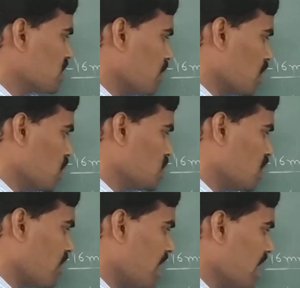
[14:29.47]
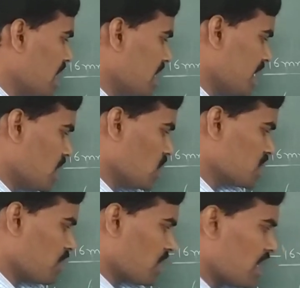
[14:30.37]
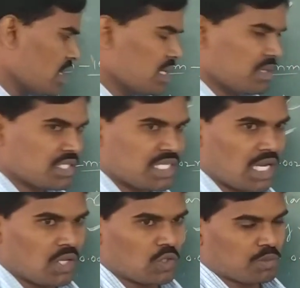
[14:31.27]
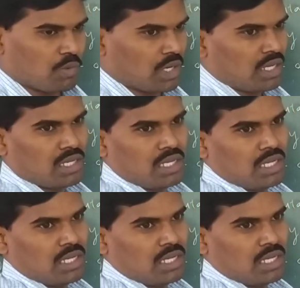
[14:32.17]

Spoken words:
Sporozoa, Nidospora, the Coleophora.